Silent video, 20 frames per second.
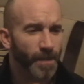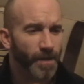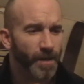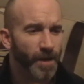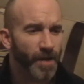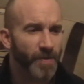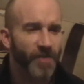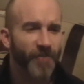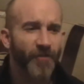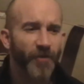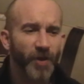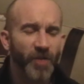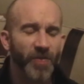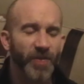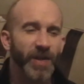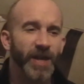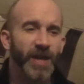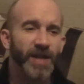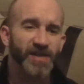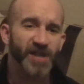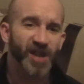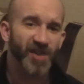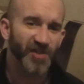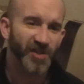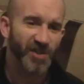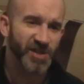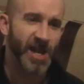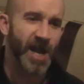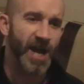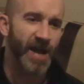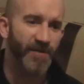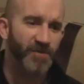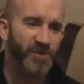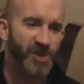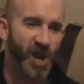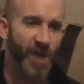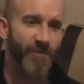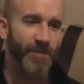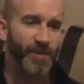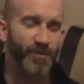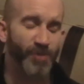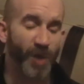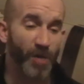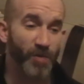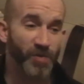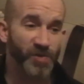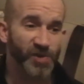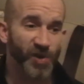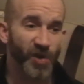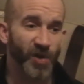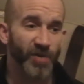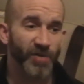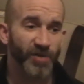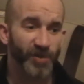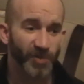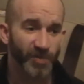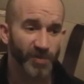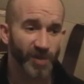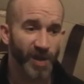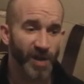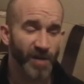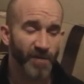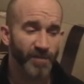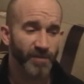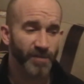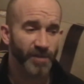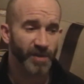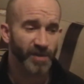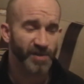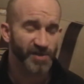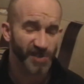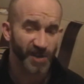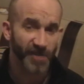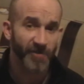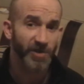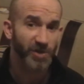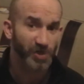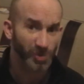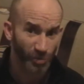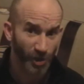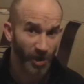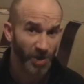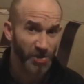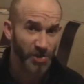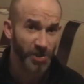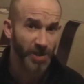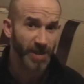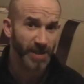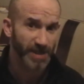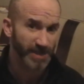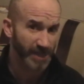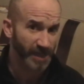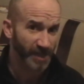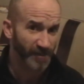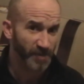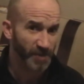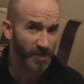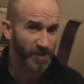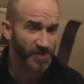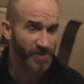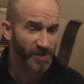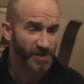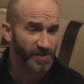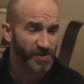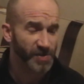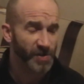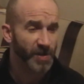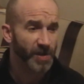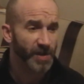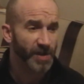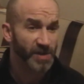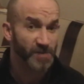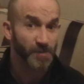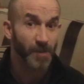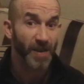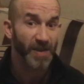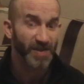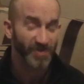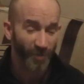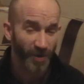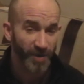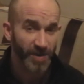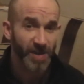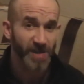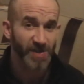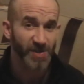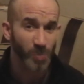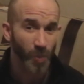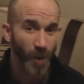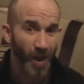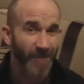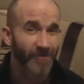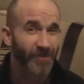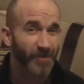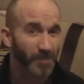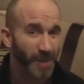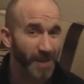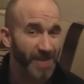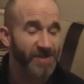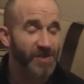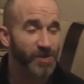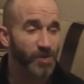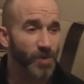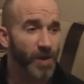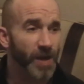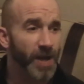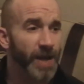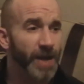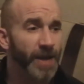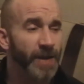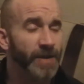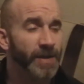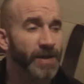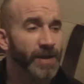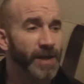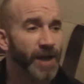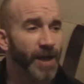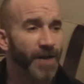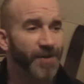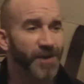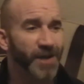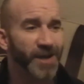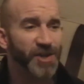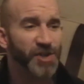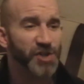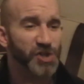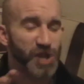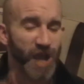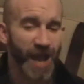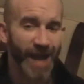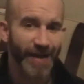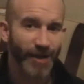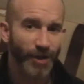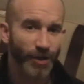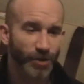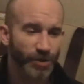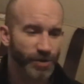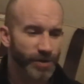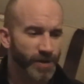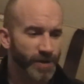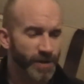And the funny thing is, at the time, Jeremy Brett was going through a serious tragedy in his life because his best friend and his wife had passed away, and he channeled